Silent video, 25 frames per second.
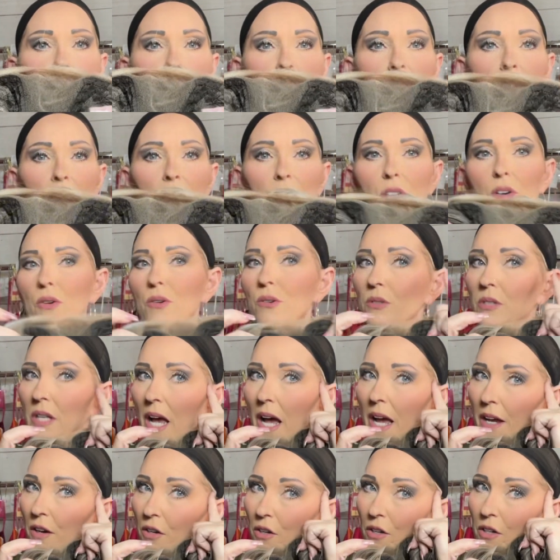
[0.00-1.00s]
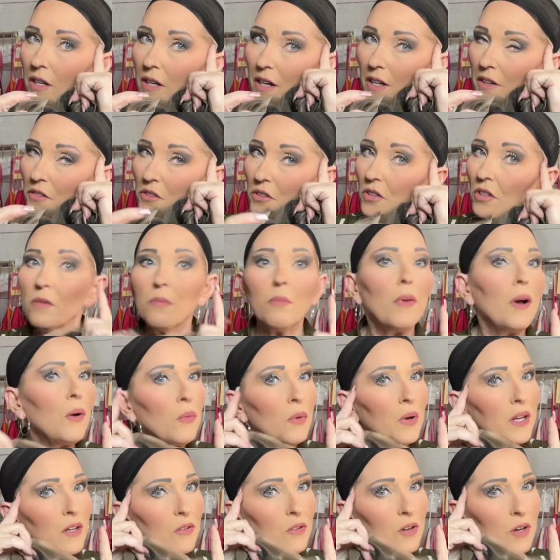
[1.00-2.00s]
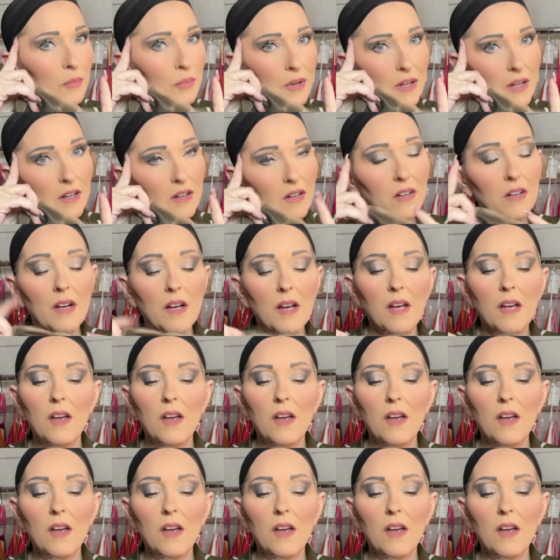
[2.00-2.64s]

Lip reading: and those I hook under my wig grip here.